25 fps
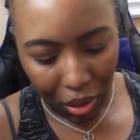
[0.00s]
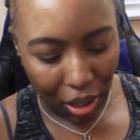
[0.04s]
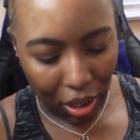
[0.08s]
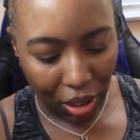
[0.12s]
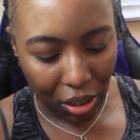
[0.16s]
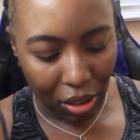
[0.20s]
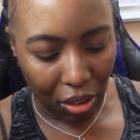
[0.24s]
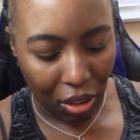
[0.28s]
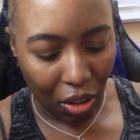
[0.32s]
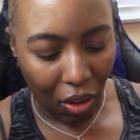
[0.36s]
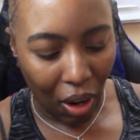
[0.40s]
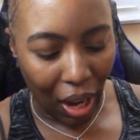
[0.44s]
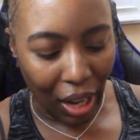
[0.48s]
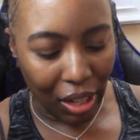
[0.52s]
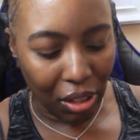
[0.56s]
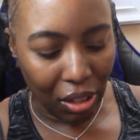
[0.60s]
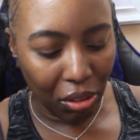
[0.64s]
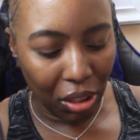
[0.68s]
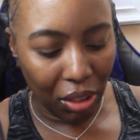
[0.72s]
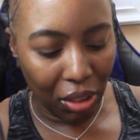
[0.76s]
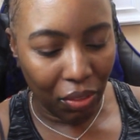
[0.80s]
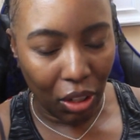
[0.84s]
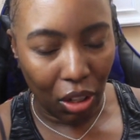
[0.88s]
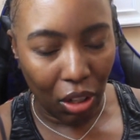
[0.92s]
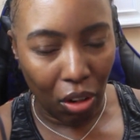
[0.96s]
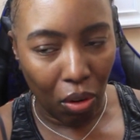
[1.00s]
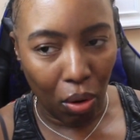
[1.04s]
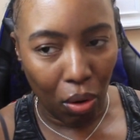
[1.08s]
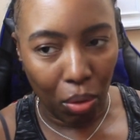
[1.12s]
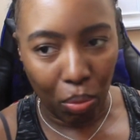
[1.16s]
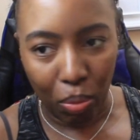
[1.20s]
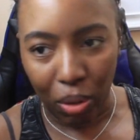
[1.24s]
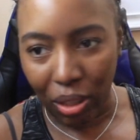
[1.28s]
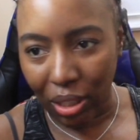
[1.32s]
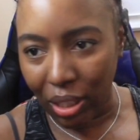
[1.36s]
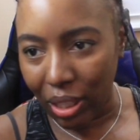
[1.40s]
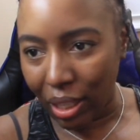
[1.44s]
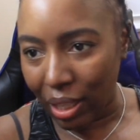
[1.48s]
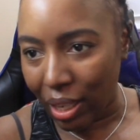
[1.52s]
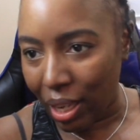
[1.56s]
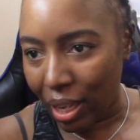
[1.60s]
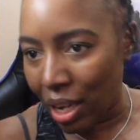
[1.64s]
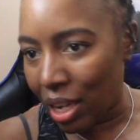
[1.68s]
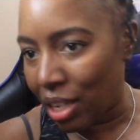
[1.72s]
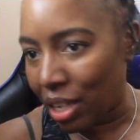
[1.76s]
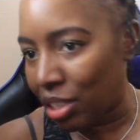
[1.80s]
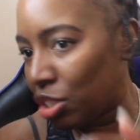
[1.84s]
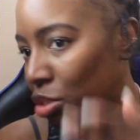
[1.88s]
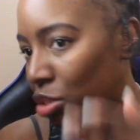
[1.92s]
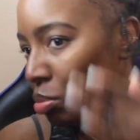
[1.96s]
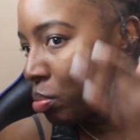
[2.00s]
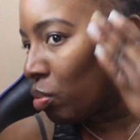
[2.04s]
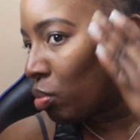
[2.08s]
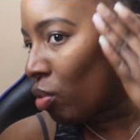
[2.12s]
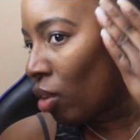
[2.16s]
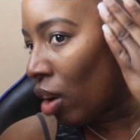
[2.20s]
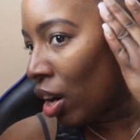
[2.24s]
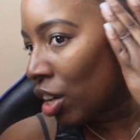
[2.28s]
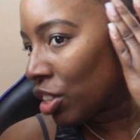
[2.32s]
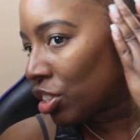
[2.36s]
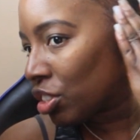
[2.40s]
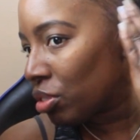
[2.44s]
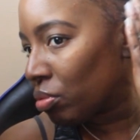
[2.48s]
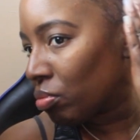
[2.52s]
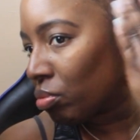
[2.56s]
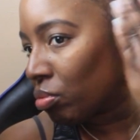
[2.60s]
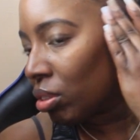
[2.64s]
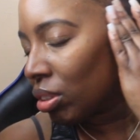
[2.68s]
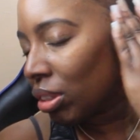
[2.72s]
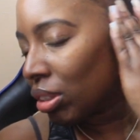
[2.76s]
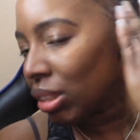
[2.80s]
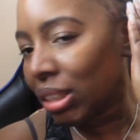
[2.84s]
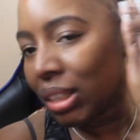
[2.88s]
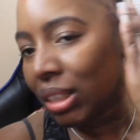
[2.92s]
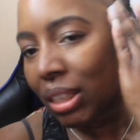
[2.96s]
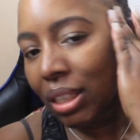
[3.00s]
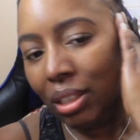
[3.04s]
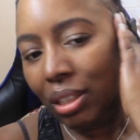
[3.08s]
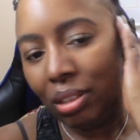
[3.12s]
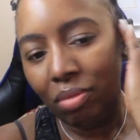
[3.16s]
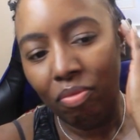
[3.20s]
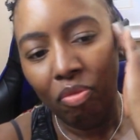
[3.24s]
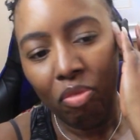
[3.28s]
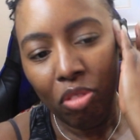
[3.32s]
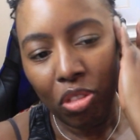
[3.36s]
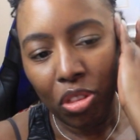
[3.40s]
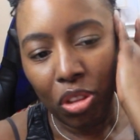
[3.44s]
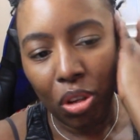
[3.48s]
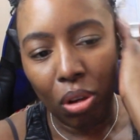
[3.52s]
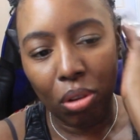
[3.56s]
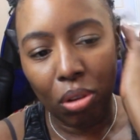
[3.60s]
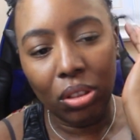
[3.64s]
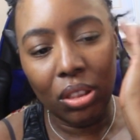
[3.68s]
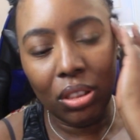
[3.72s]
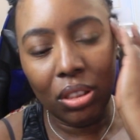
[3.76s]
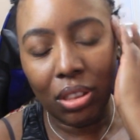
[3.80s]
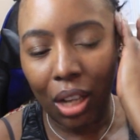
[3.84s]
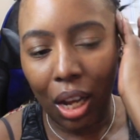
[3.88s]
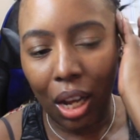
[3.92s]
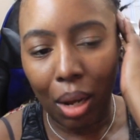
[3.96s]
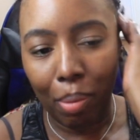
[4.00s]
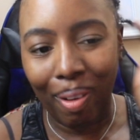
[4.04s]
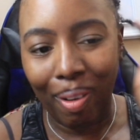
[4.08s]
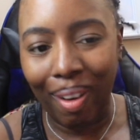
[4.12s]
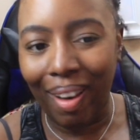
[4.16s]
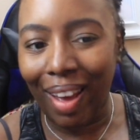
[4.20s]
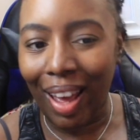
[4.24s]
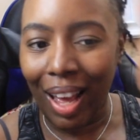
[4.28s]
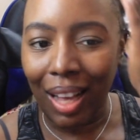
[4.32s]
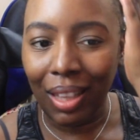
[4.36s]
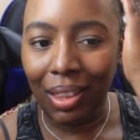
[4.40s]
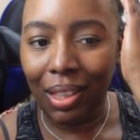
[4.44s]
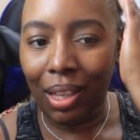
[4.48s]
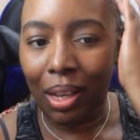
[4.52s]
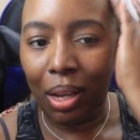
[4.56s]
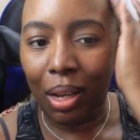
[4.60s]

You know, I don't even go in with an edge brush, really. The only time I